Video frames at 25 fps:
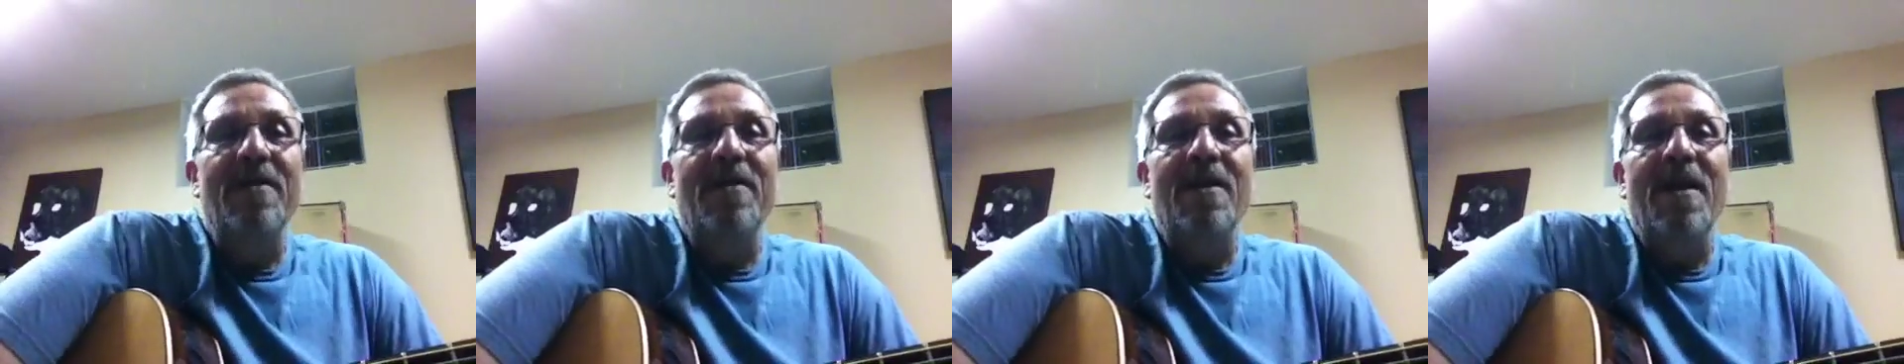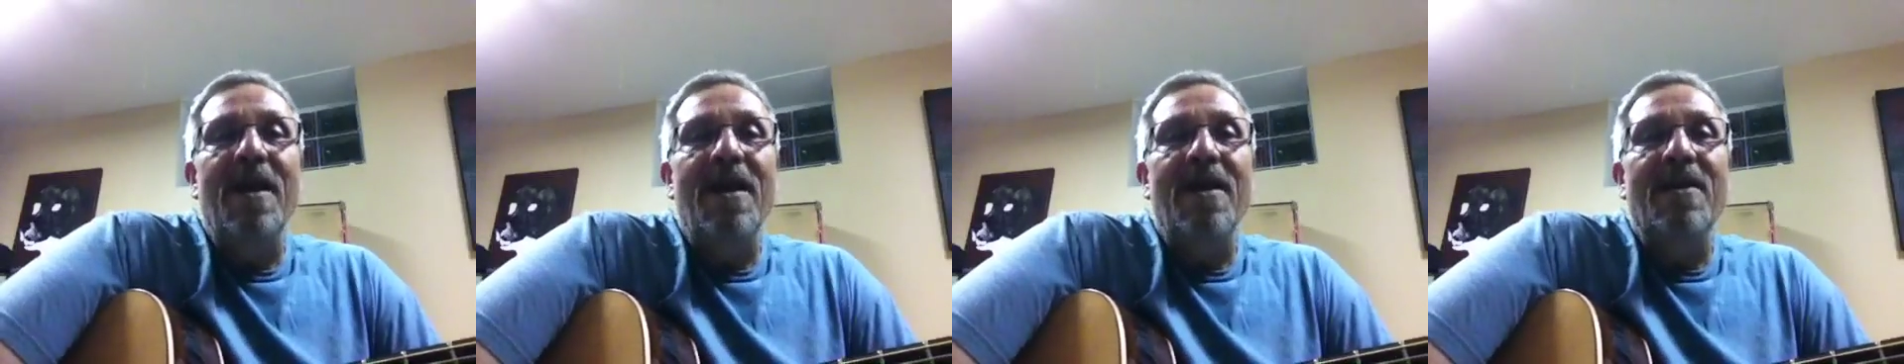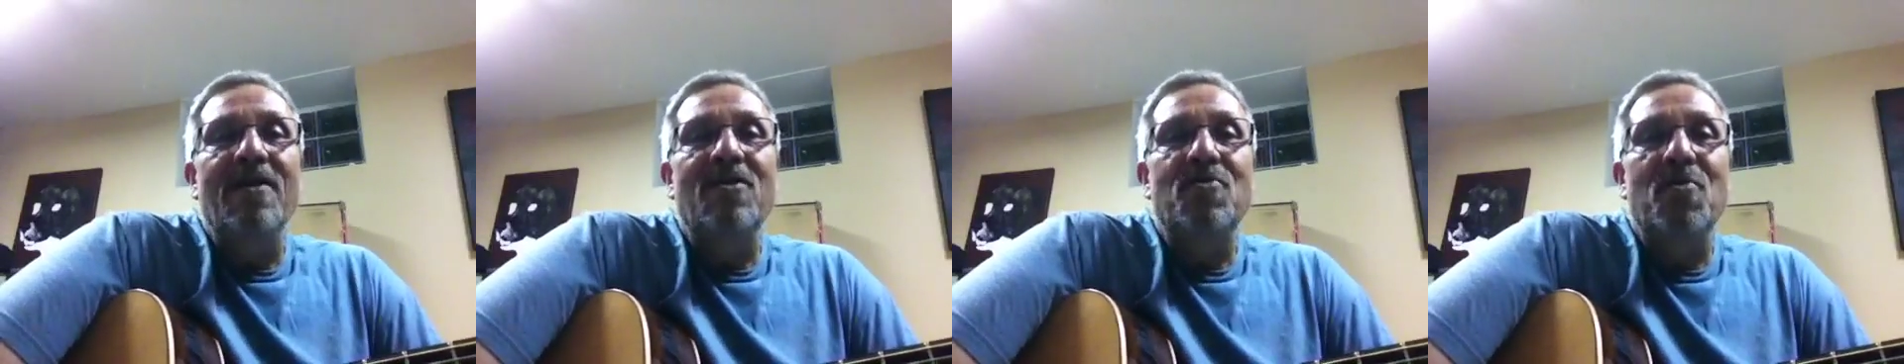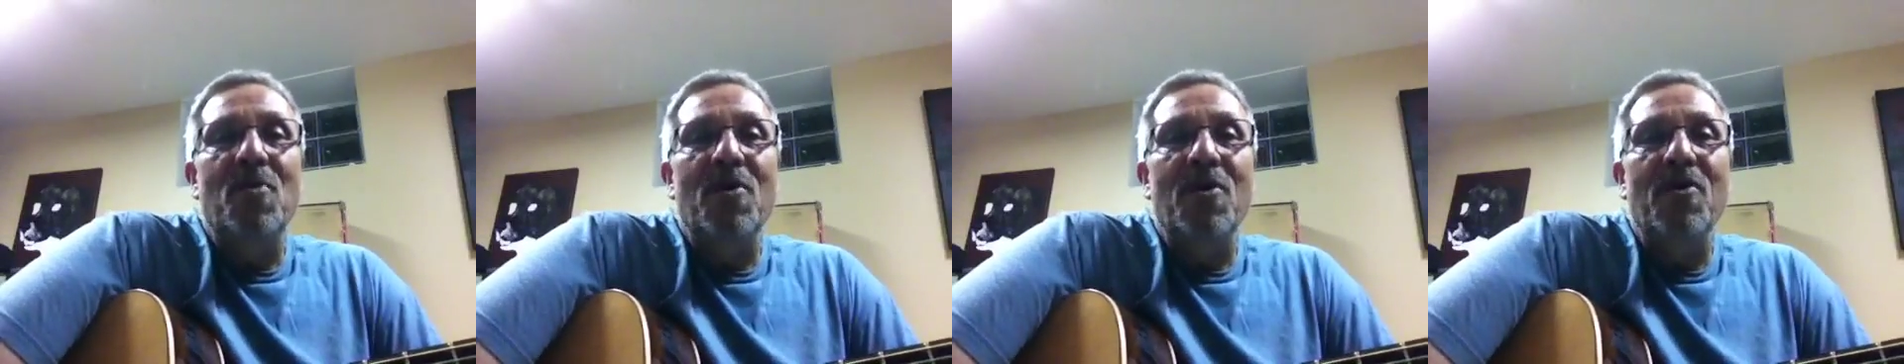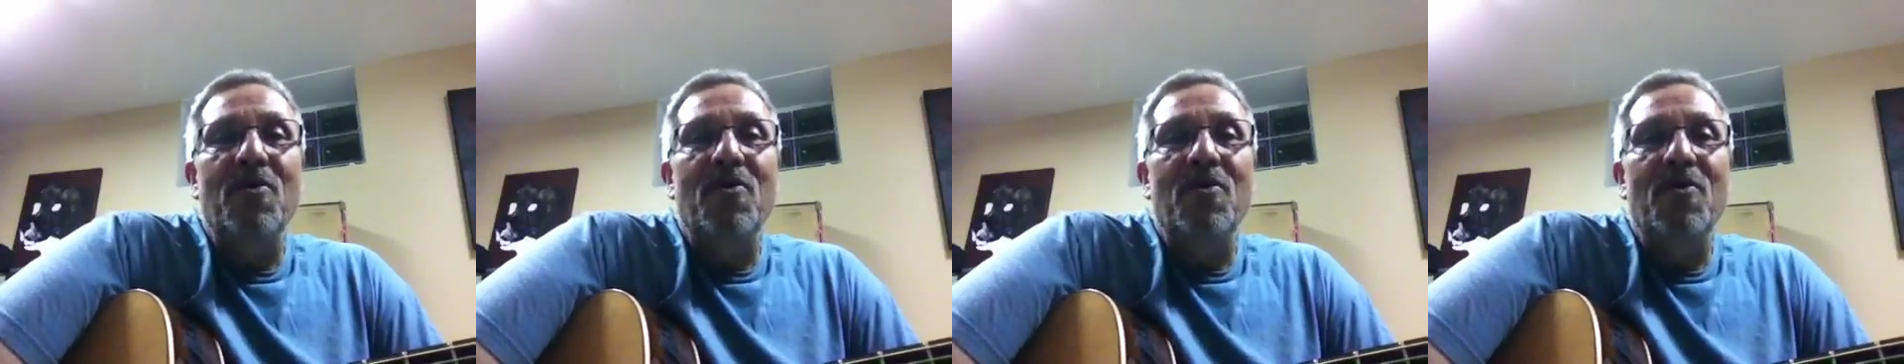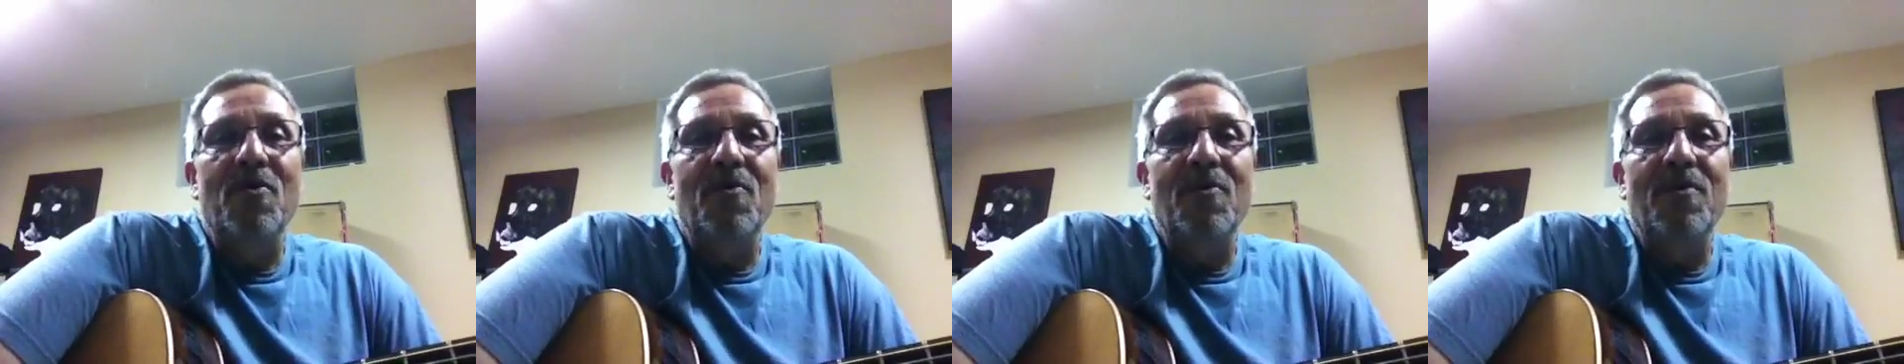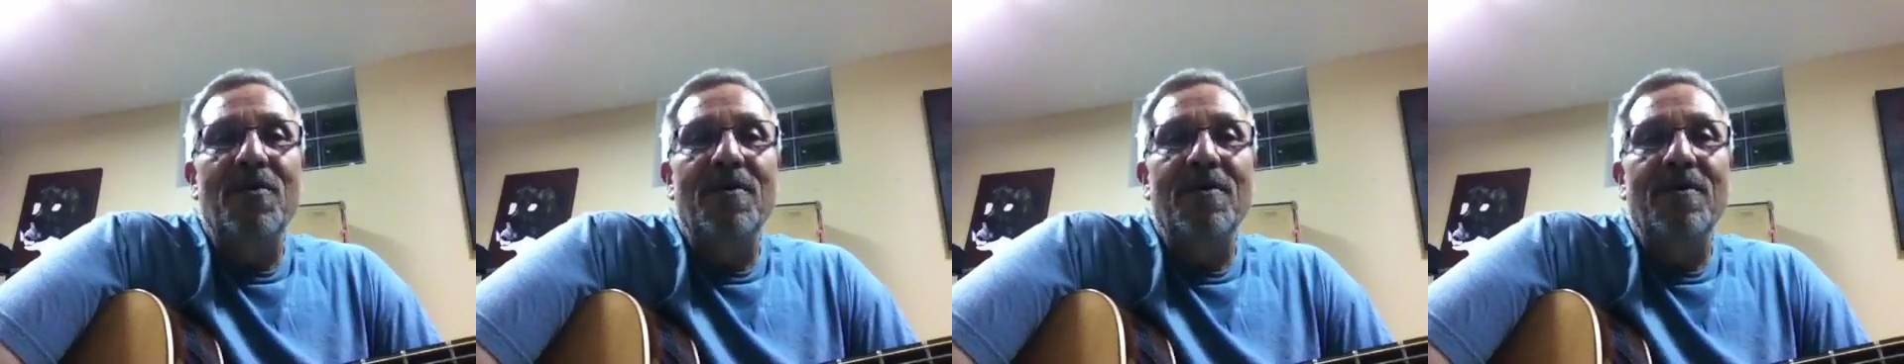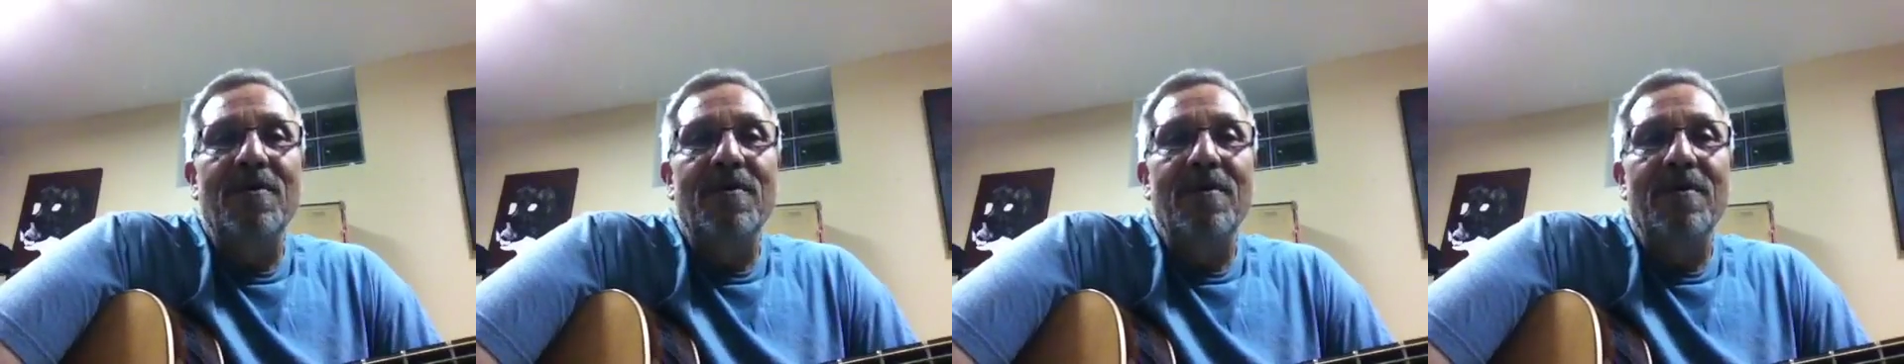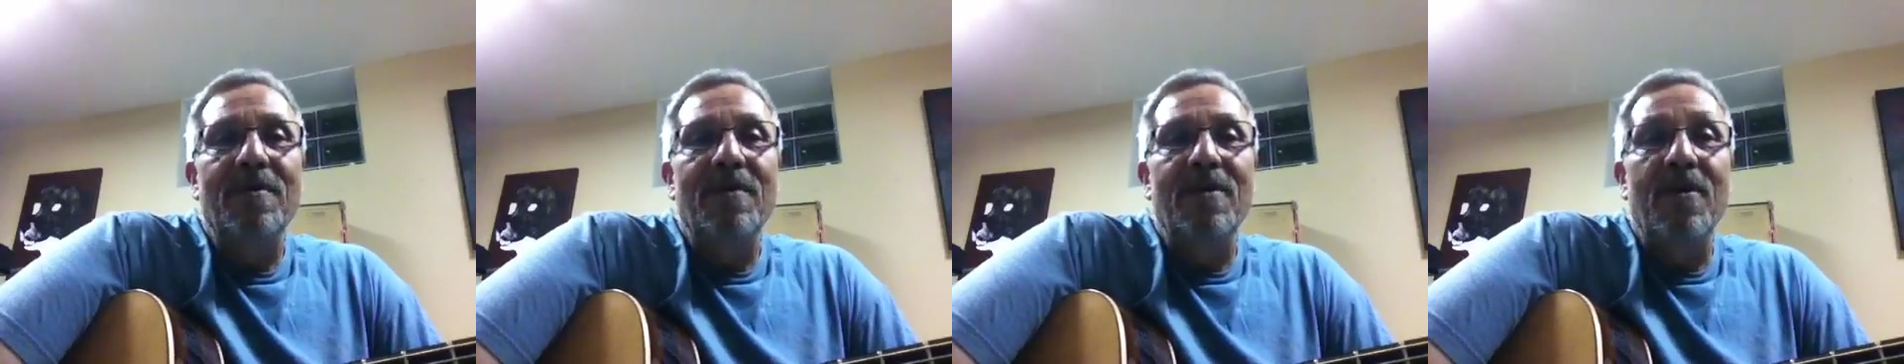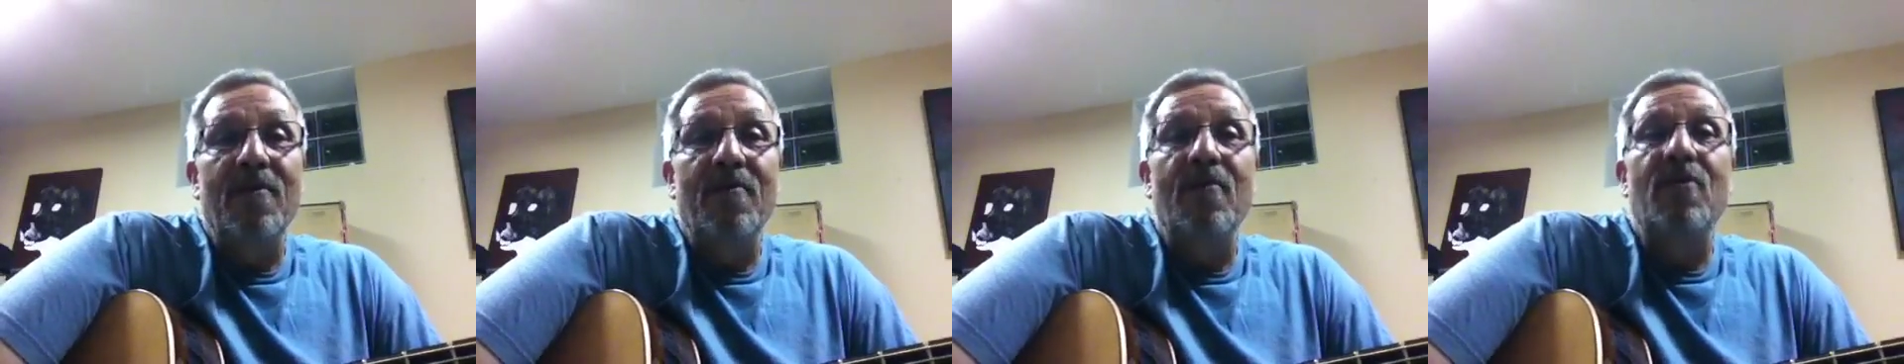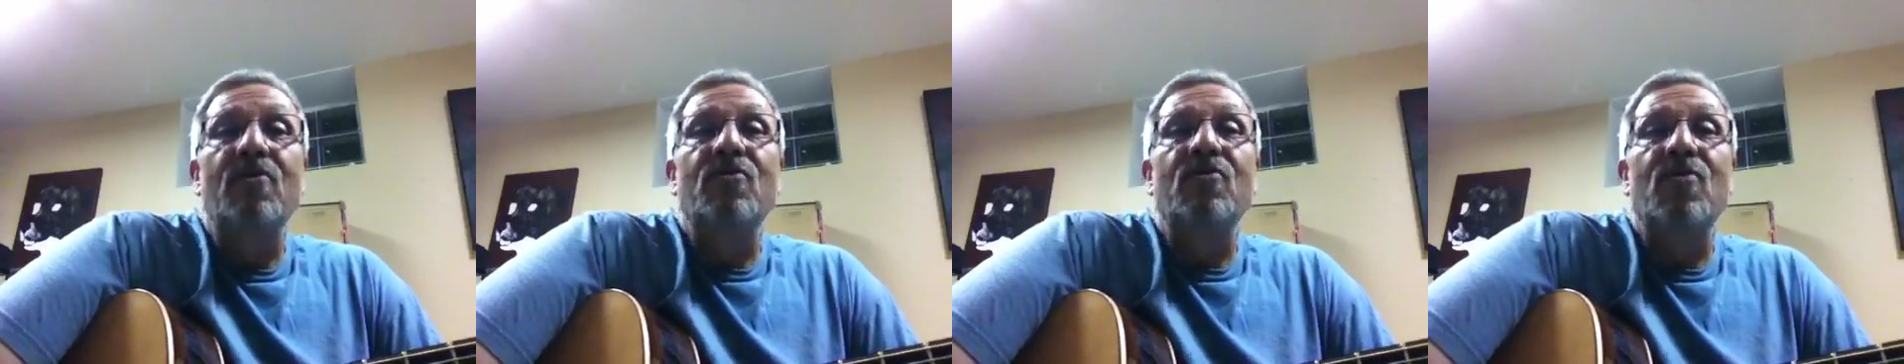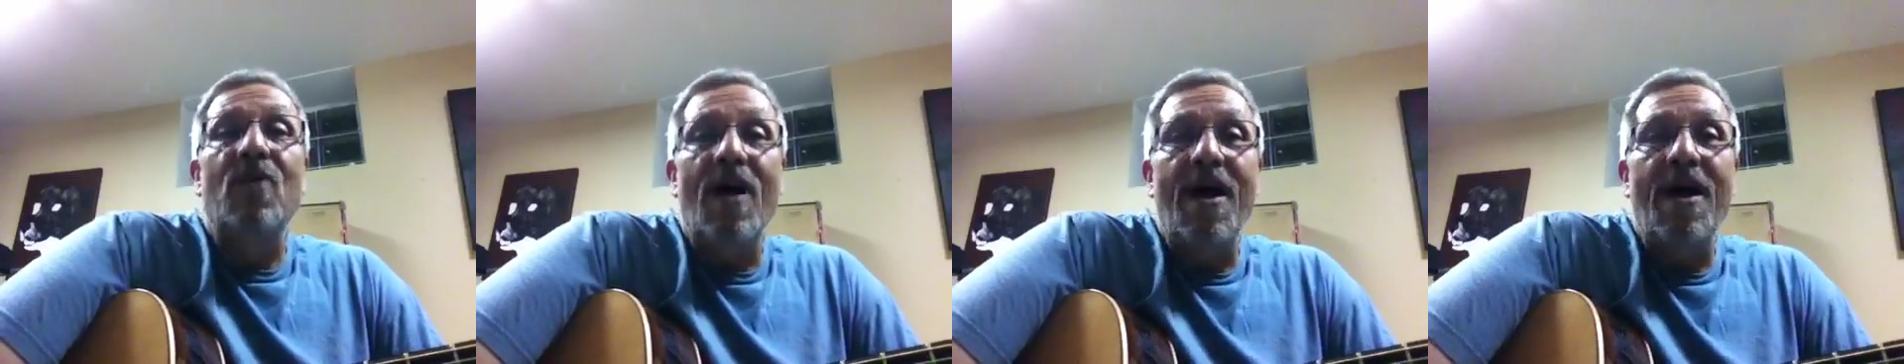enhance what you're doing. Give it
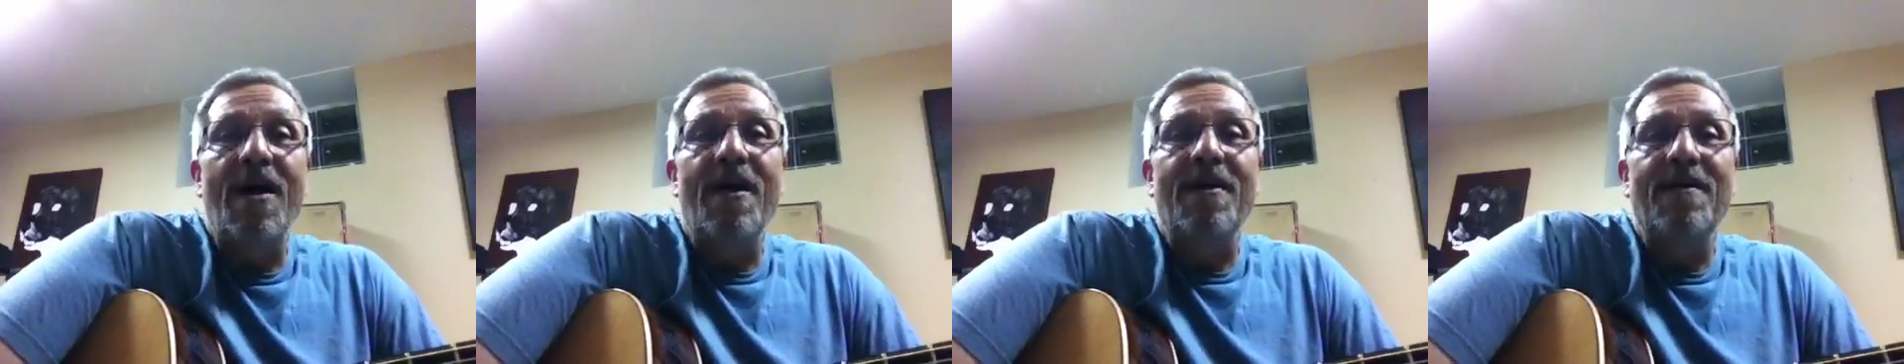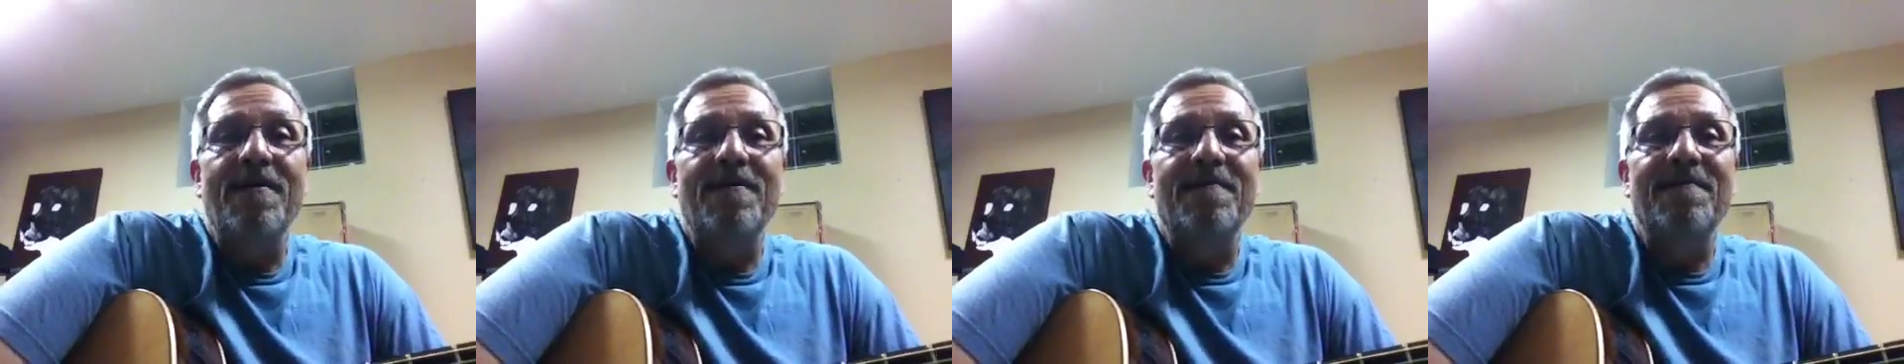a try.